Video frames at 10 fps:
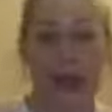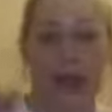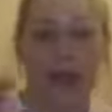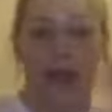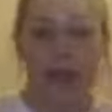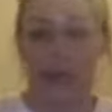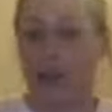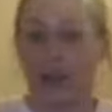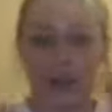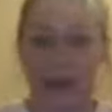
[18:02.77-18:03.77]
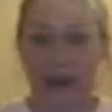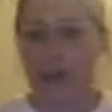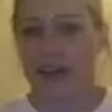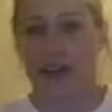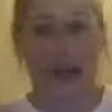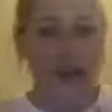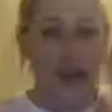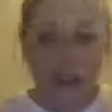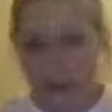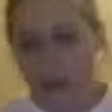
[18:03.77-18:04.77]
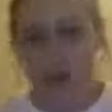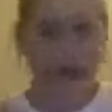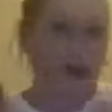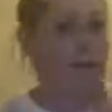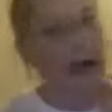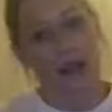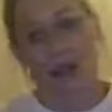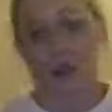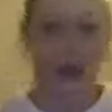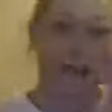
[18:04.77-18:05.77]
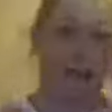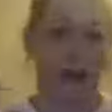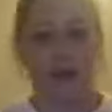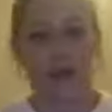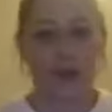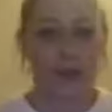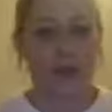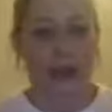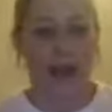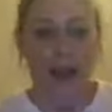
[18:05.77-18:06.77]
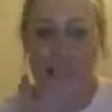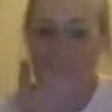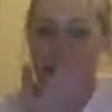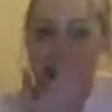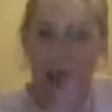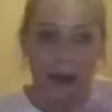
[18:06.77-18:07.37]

1 foot back. 2 feet back, sorry. 2 forward, 2 back the whole time. 2 forward, 2 back.